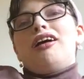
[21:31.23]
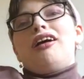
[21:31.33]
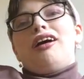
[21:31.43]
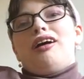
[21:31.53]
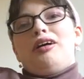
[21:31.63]

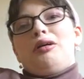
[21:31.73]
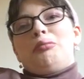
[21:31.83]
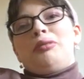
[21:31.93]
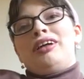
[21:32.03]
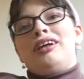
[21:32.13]

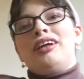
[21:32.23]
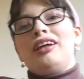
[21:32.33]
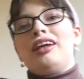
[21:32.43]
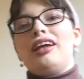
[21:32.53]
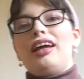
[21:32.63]
Um,
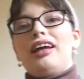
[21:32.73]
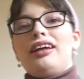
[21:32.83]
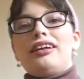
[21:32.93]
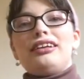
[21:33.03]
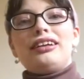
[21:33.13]

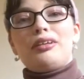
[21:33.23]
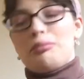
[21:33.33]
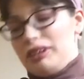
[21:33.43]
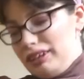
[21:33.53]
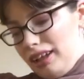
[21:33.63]
and
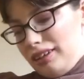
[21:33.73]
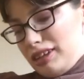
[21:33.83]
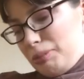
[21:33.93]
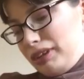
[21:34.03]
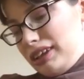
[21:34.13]
um, yes,
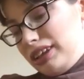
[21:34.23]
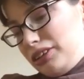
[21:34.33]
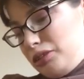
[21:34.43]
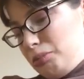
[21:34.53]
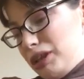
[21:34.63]
I've been listening
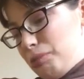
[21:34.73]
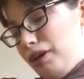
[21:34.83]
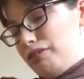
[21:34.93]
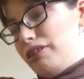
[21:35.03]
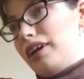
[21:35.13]
to my
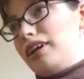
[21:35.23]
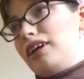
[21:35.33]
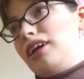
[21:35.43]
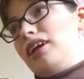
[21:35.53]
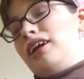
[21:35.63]
Spotify
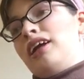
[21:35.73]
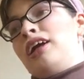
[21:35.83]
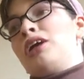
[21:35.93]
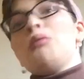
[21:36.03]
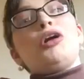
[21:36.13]

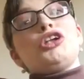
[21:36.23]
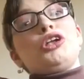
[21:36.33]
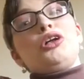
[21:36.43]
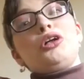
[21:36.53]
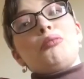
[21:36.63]
and
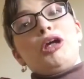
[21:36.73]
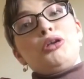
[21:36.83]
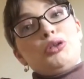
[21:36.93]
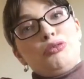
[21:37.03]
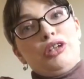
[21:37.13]
watching my
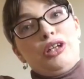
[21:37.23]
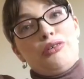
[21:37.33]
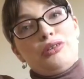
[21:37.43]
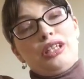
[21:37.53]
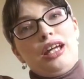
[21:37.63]
YouTube
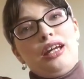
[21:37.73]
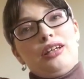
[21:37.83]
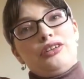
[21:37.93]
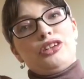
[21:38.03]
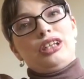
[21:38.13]
videos
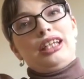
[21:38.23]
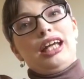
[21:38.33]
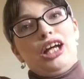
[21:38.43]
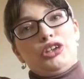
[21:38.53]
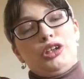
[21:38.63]
and just like
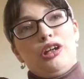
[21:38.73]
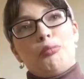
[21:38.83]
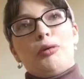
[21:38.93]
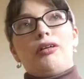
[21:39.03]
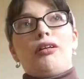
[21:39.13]
catching
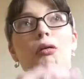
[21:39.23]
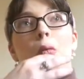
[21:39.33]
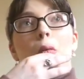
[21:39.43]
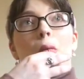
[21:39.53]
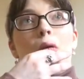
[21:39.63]
up on a
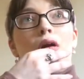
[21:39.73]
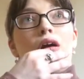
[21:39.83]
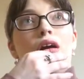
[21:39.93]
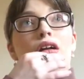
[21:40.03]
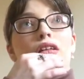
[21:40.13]
whole
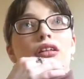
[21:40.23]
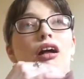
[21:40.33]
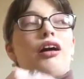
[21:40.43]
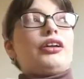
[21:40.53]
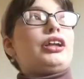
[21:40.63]

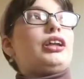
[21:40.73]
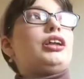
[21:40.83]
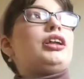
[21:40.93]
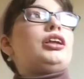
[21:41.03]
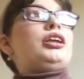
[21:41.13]
lot
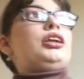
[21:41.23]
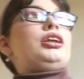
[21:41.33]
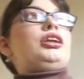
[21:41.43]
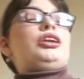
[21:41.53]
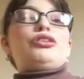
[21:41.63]

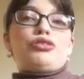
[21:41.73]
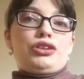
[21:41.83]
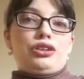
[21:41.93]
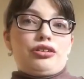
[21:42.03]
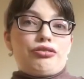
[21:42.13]
of
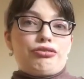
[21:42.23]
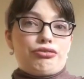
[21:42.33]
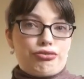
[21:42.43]
stuff.